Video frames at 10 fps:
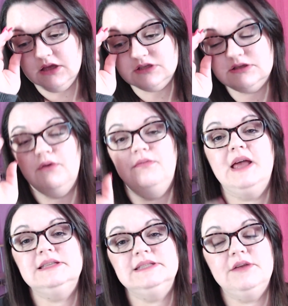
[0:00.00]
So
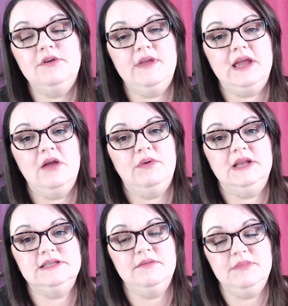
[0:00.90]
that's the other thing I
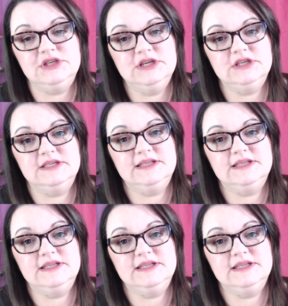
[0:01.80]
wanted to mention just